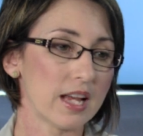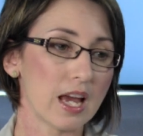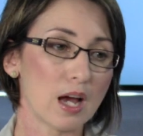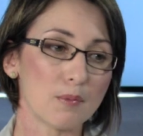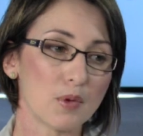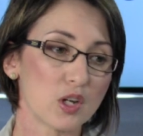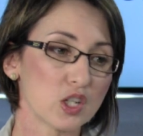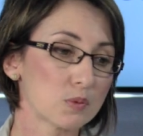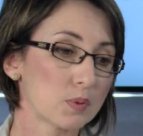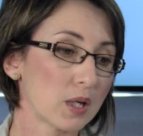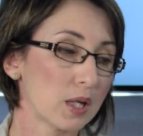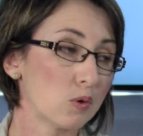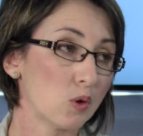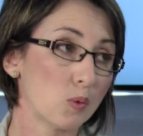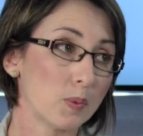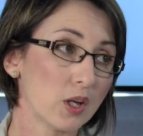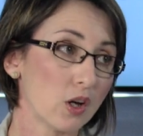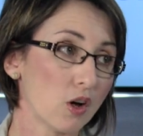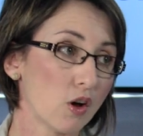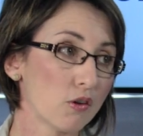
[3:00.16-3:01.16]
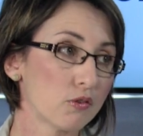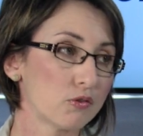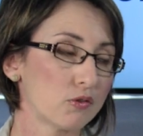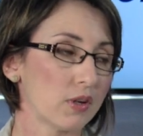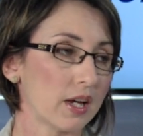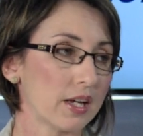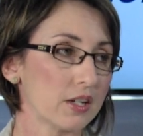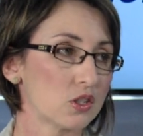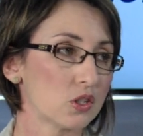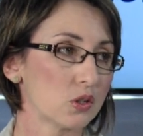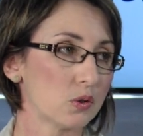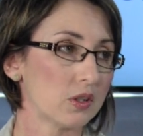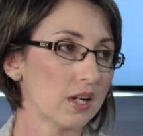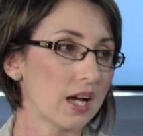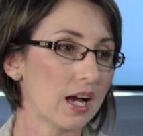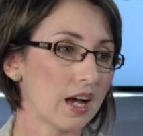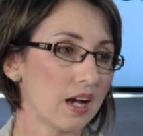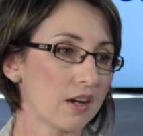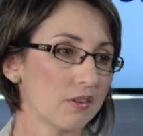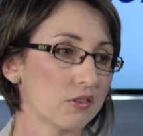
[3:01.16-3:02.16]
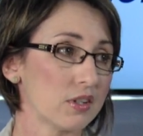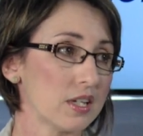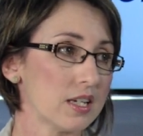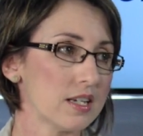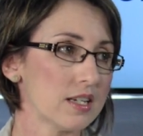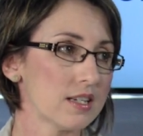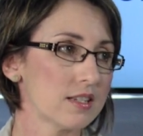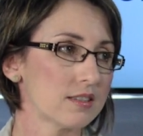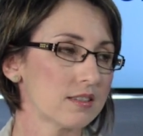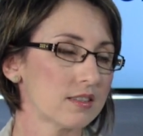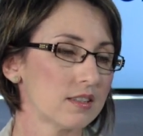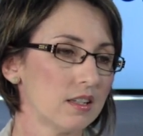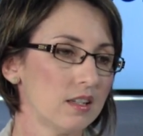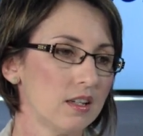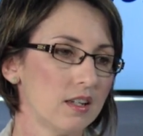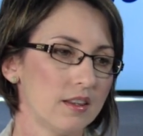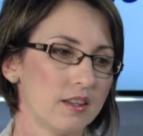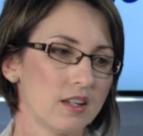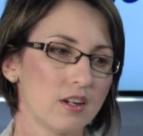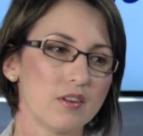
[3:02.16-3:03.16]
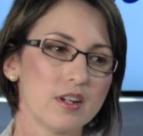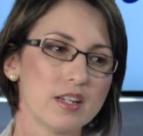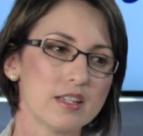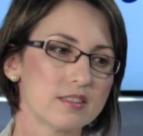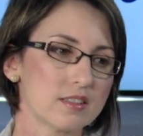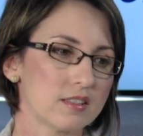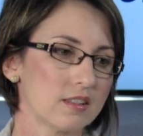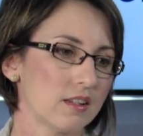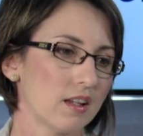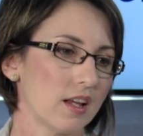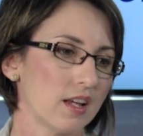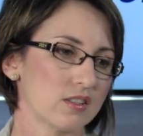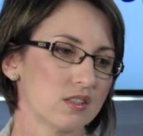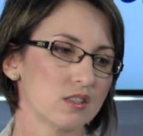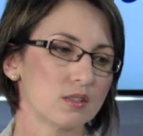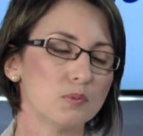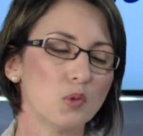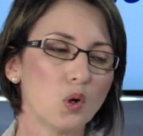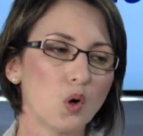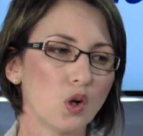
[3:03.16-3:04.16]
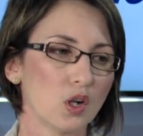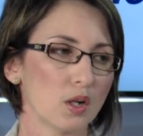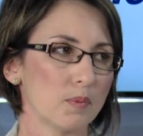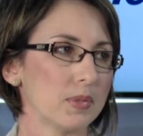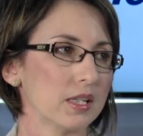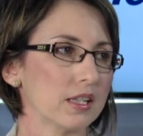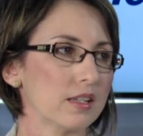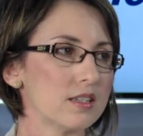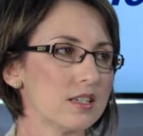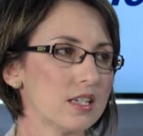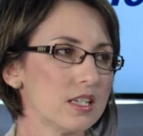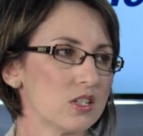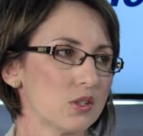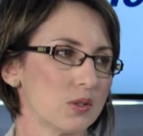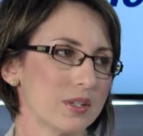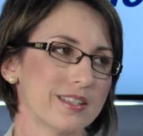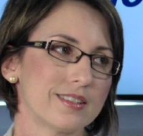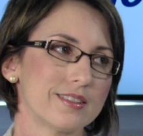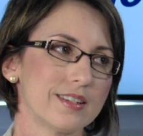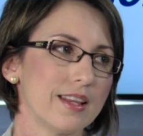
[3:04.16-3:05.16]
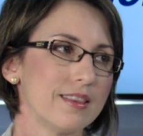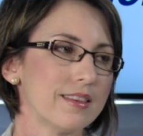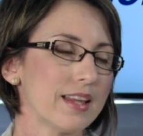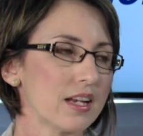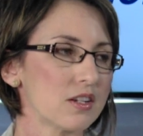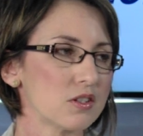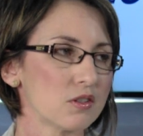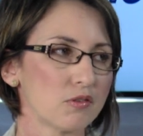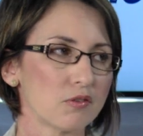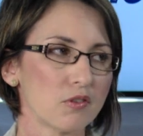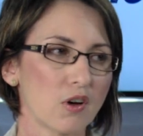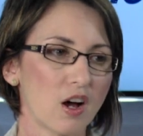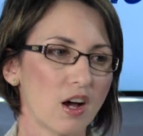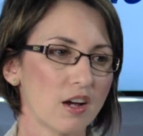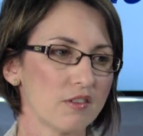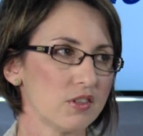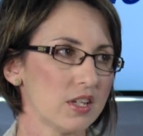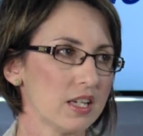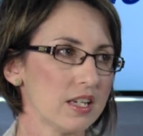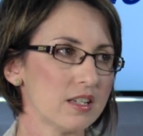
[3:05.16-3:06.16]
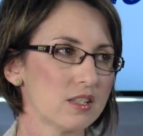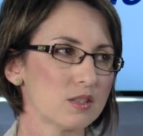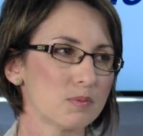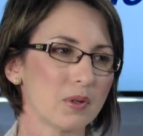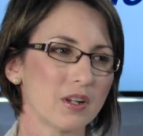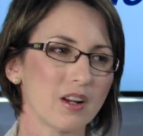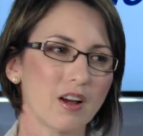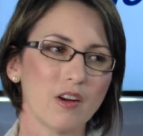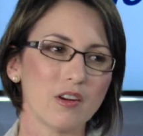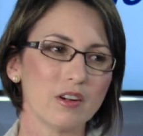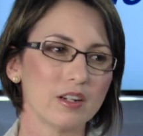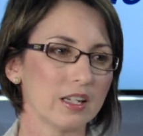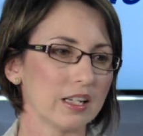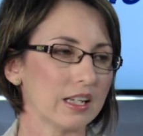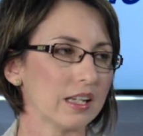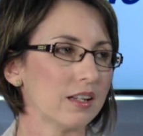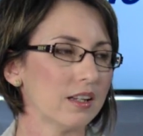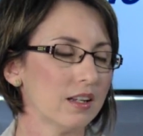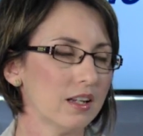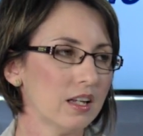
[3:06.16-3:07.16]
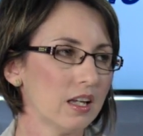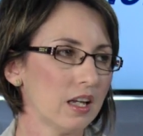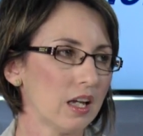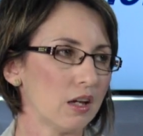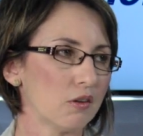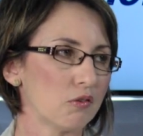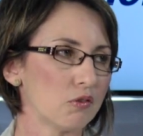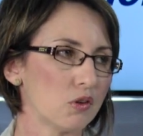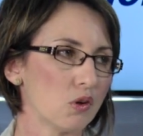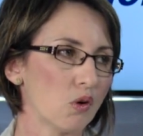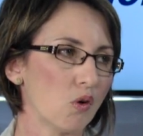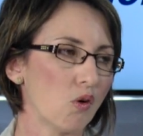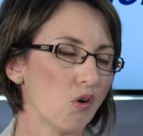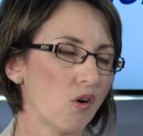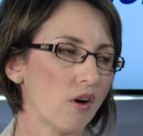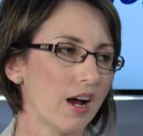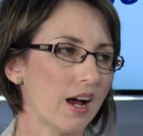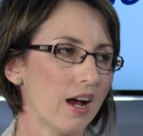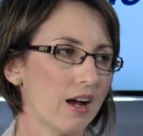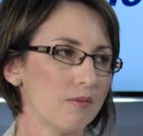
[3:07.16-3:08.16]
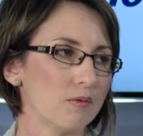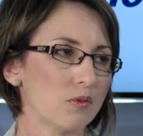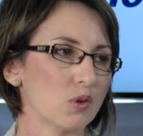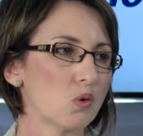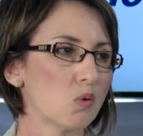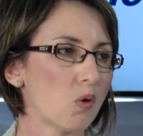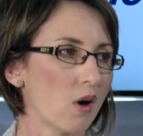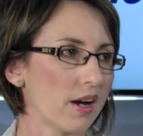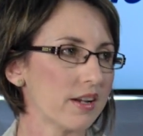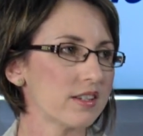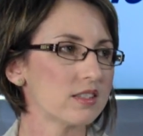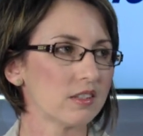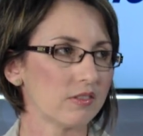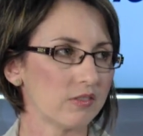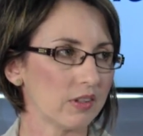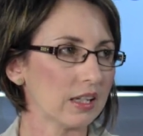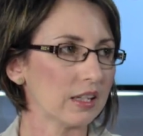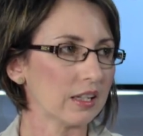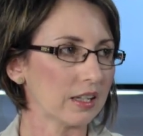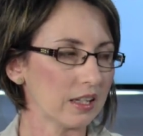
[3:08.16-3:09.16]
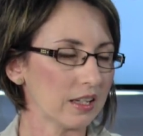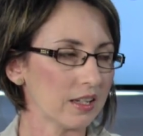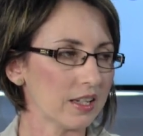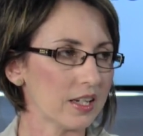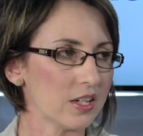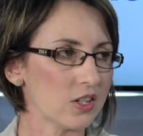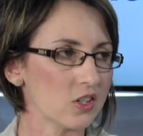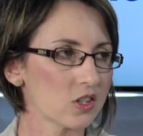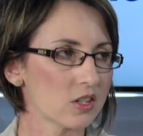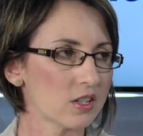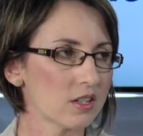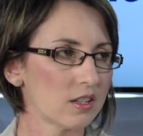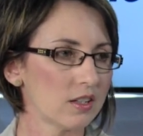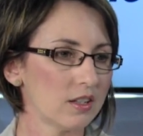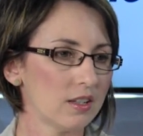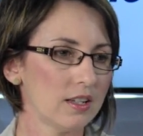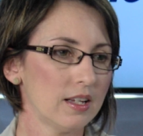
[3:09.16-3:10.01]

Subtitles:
now most people will be off at 2.5 years. There is a small ability to extend that to 5 years, but only if you're quite severely injured.